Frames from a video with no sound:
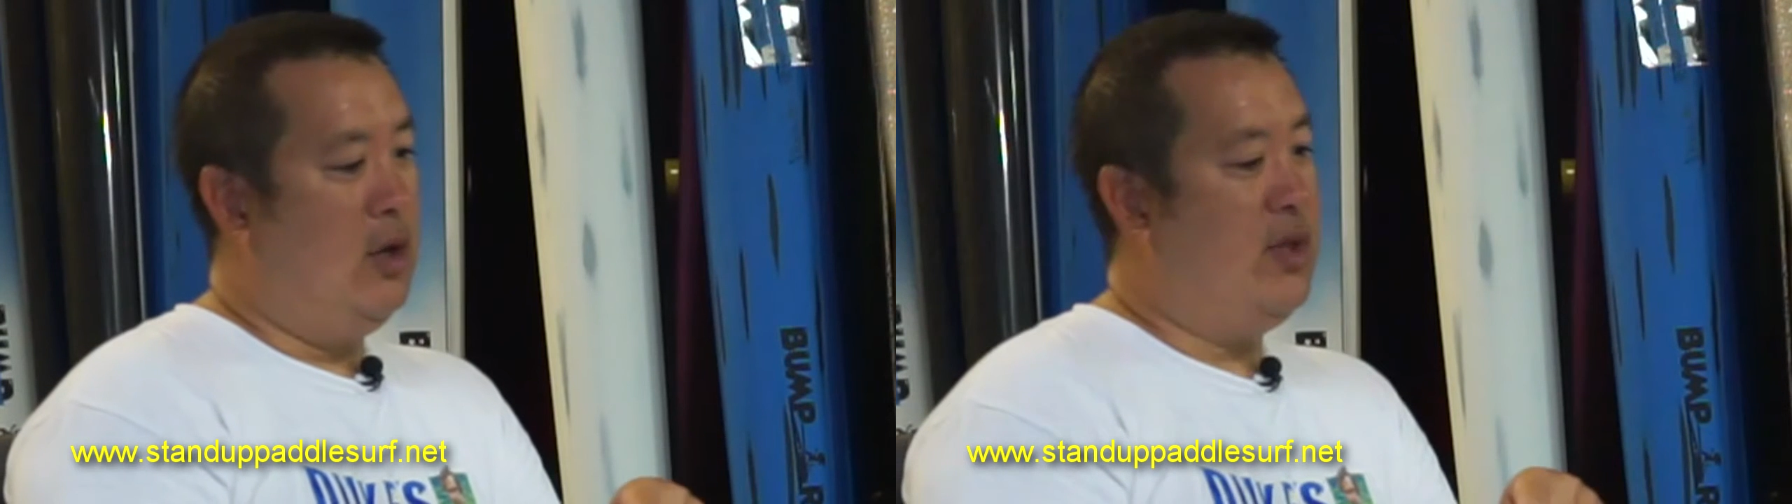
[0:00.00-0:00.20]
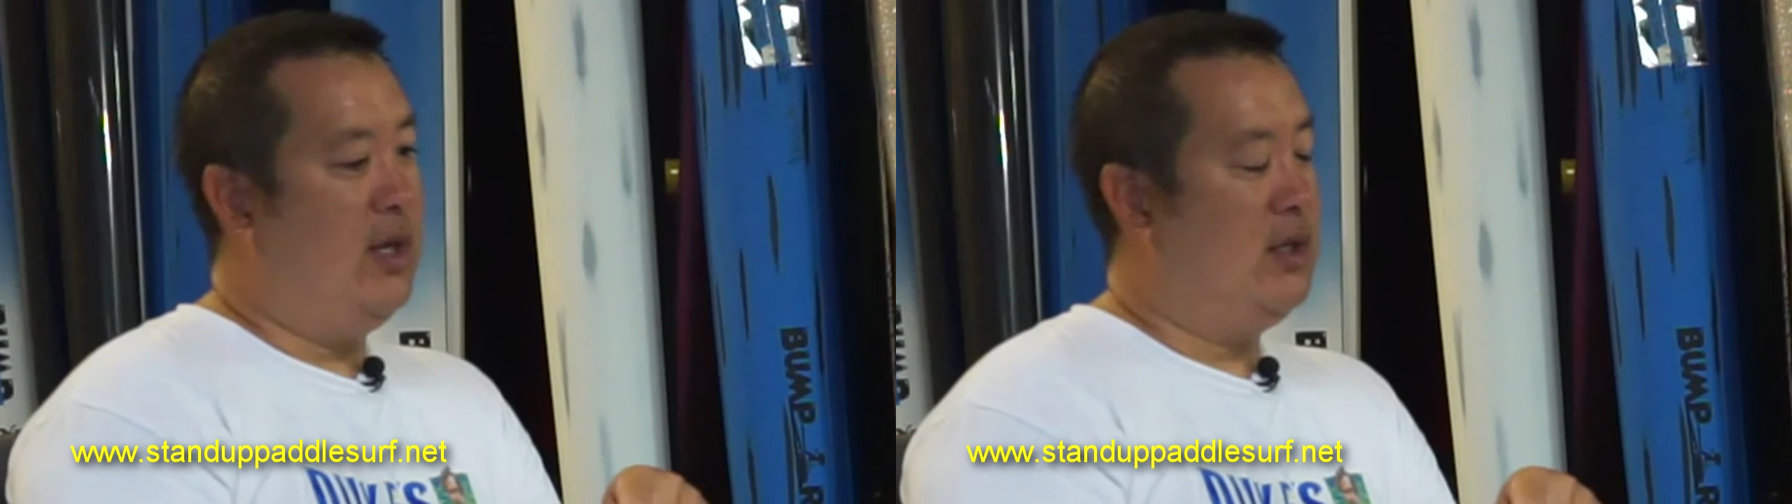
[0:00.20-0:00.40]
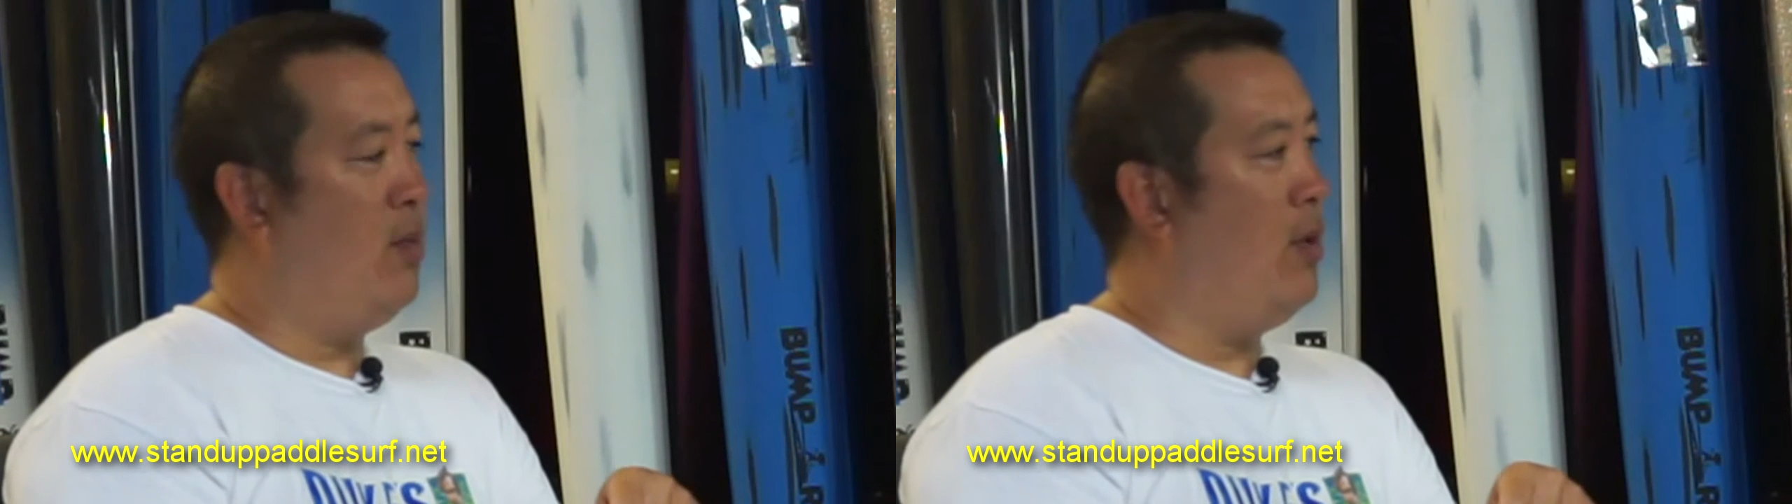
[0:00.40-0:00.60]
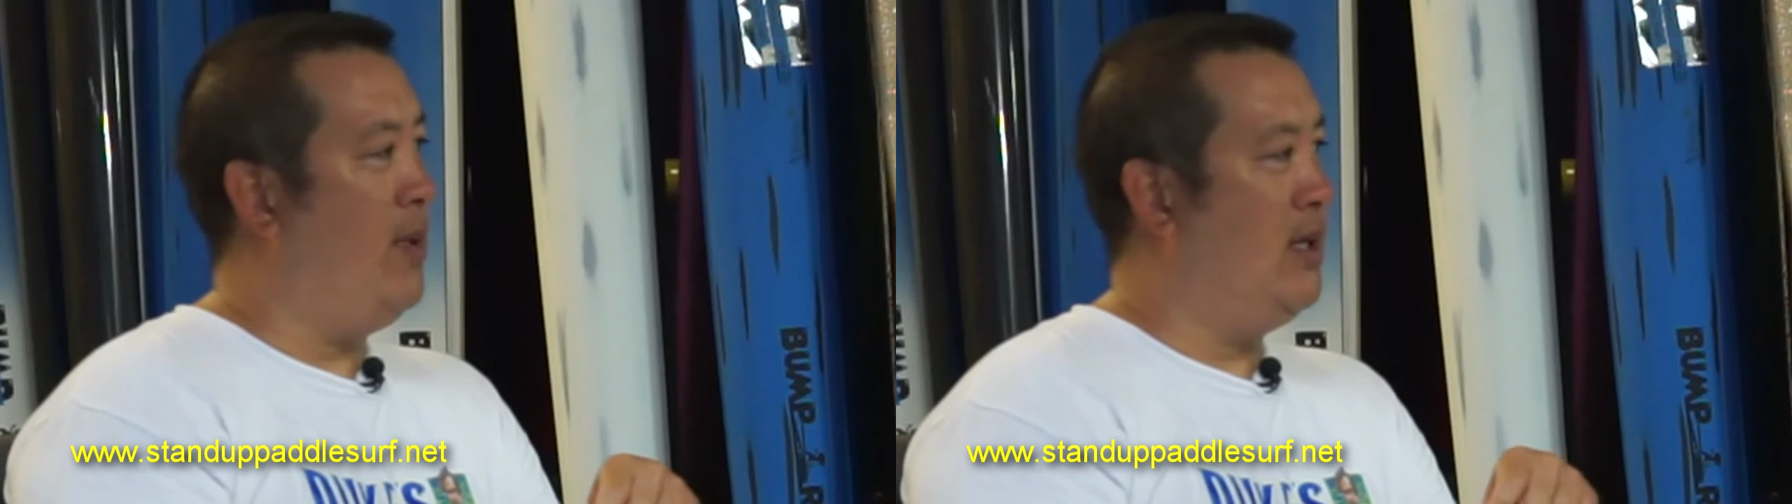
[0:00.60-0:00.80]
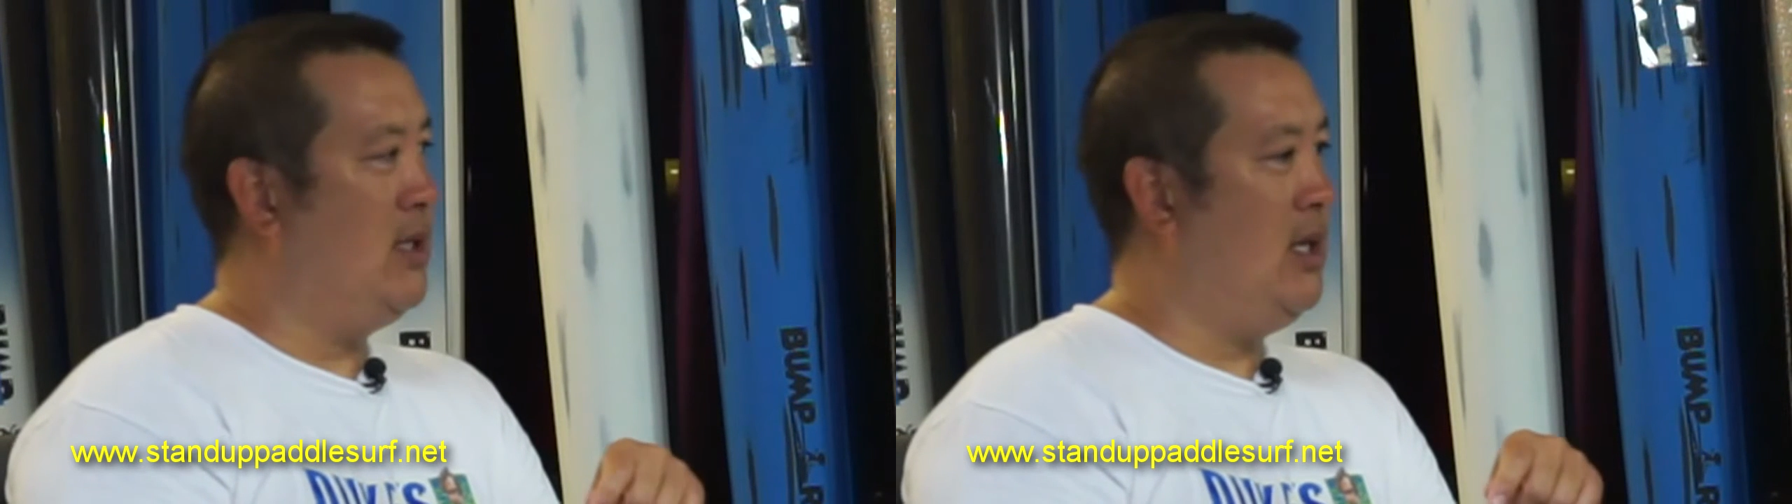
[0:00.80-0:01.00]
things are more
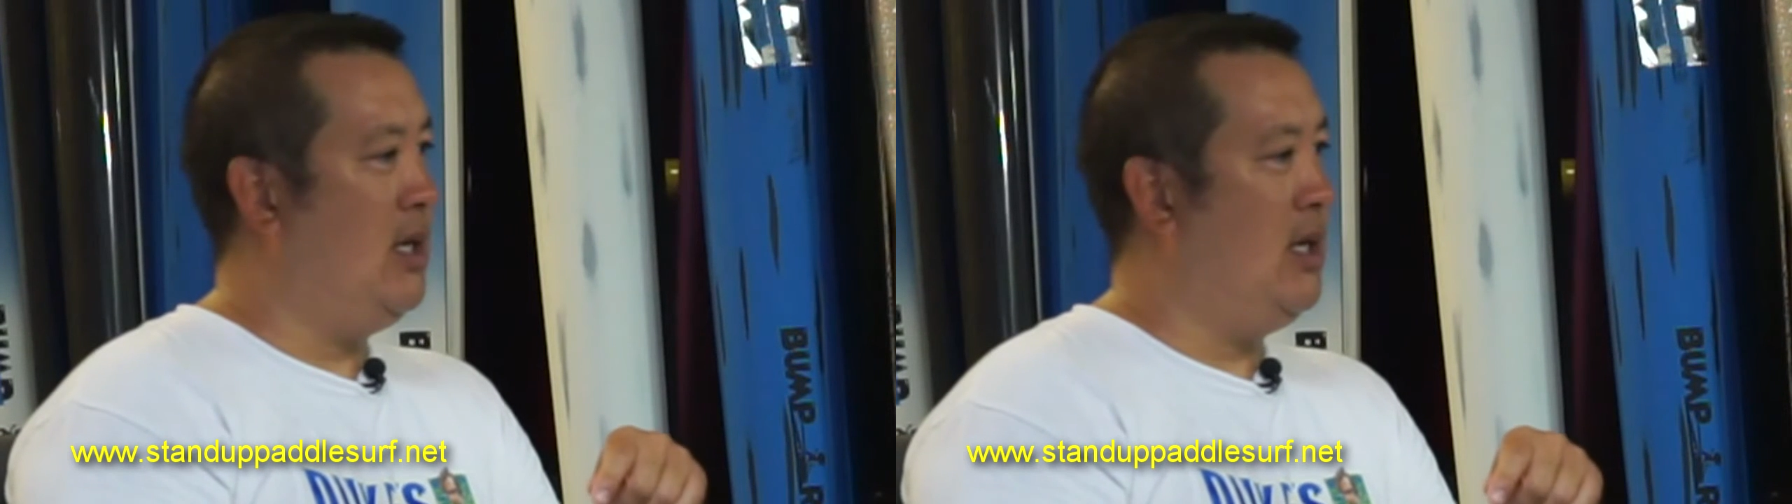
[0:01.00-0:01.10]
busy